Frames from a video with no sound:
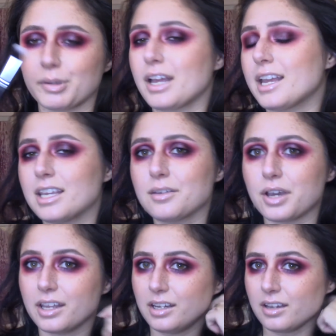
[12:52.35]
But
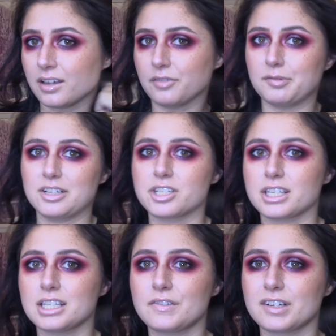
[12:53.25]
any kind of brush like
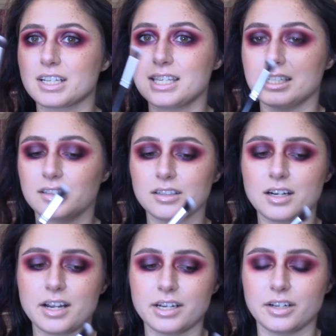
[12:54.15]
this for concealer
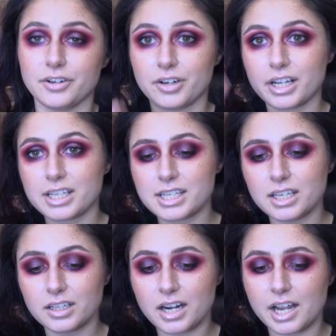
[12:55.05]
and under eye concealer,